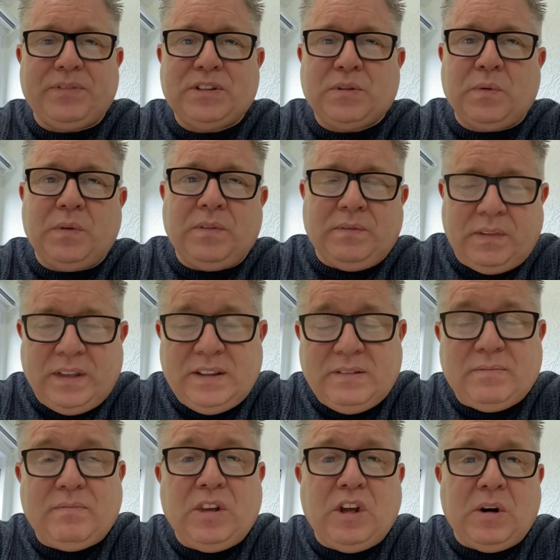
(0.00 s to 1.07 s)
To, and
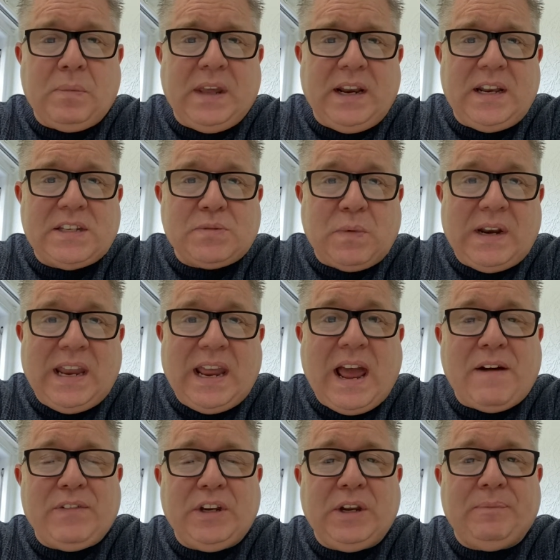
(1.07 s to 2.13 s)
you got to be in it to win it,
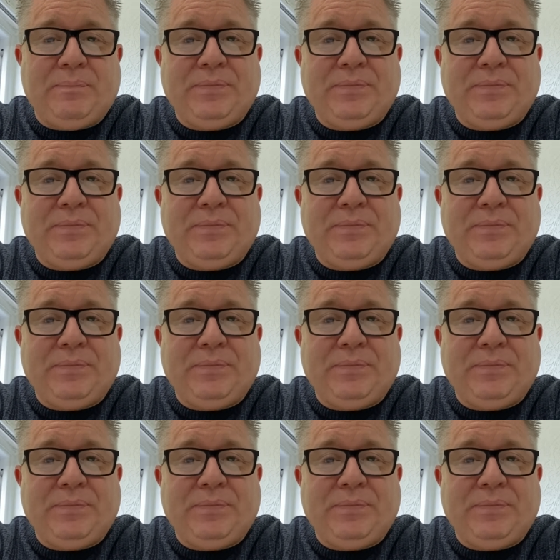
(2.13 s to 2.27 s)
haven't you?